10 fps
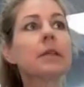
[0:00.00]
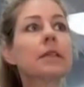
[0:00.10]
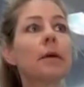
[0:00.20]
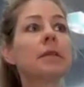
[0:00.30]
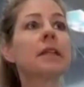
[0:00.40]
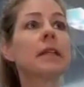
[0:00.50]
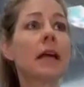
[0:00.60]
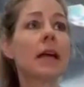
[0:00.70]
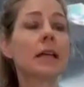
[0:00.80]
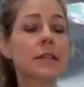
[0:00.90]
Miss
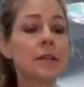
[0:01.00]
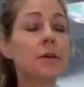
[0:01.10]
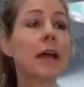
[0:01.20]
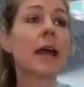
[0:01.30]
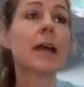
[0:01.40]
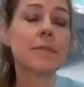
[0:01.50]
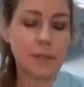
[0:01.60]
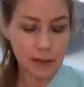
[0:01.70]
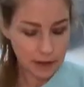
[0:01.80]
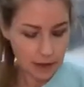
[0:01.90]
Thomason, is it okay
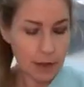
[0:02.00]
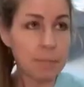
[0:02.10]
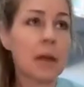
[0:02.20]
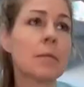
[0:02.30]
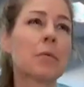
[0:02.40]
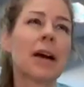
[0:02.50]
if I um,